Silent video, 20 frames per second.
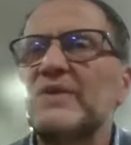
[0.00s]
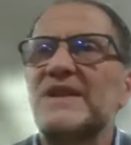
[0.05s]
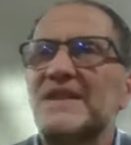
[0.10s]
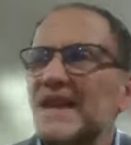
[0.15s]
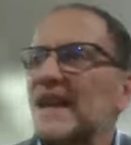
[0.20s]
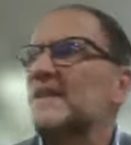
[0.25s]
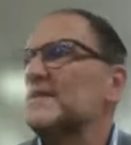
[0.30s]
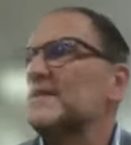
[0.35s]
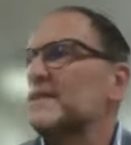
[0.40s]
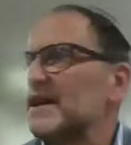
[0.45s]
We
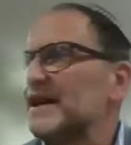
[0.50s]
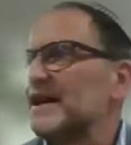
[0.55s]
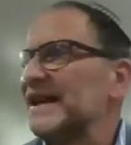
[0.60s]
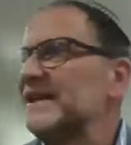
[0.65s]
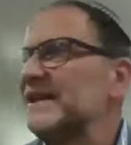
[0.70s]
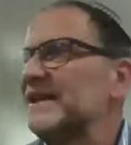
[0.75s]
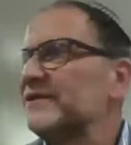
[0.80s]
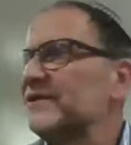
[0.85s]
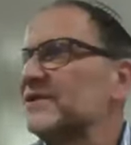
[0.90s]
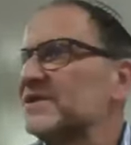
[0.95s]
say to their
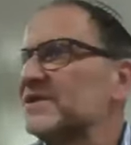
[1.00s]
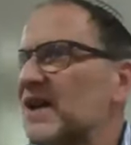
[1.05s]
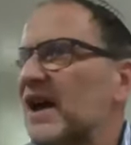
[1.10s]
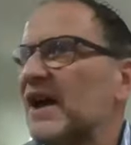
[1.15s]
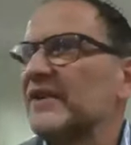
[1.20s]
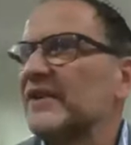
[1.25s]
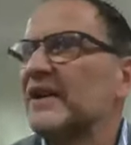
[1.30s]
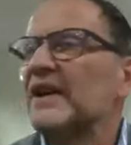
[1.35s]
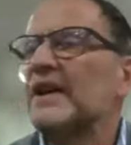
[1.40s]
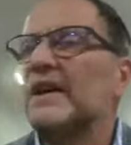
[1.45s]
evil
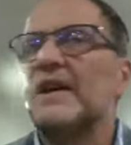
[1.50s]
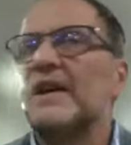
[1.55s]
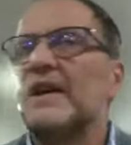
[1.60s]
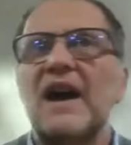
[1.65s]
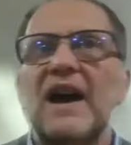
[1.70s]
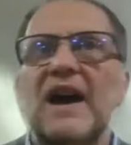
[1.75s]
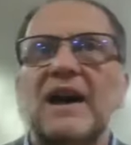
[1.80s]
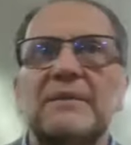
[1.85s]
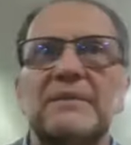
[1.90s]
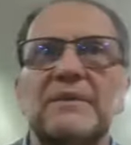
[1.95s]
son,
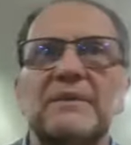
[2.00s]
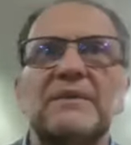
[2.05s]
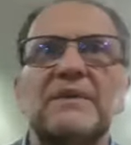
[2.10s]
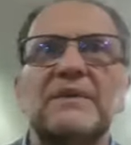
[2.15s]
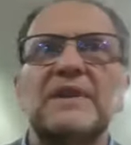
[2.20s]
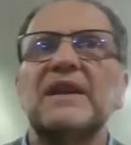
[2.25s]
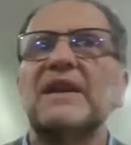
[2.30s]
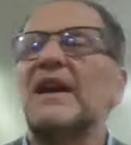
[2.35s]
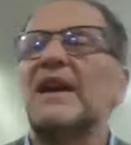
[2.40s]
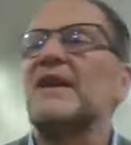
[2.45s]
um,
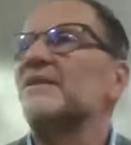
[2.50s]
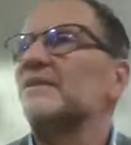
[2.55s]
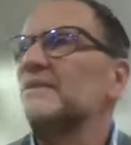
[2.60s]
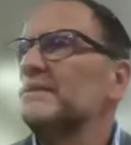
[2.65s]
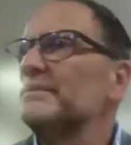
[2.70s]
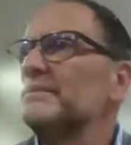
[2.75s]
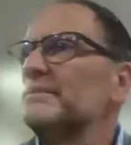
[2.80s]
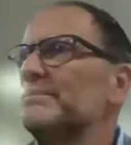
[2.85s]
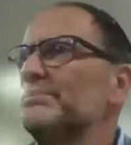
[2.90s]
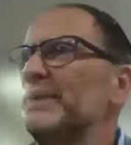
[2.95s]
you know,
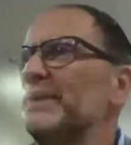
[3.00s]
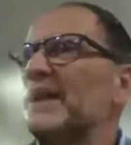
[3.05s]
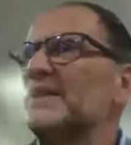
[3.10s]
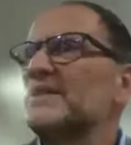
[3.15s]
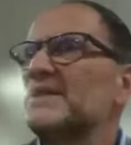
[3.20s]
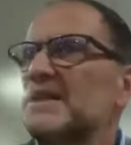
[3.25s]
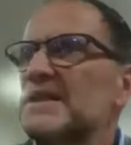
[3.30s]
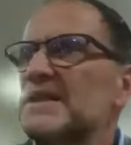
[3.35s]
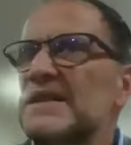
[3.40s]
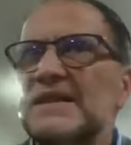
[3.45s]

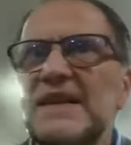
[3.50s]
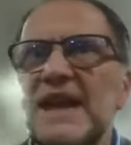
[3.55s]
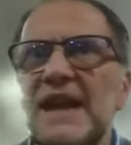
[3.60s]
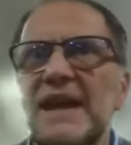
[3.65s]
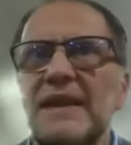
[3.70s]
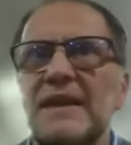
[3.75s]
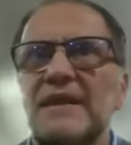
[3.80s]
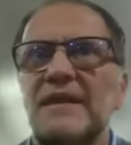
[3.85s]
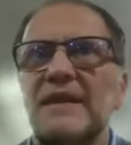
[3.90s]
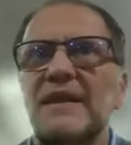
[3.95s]
blunt his
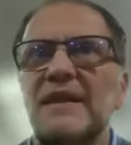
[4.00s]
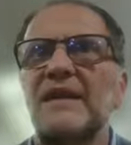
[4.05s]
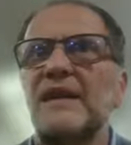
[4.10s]
teeth.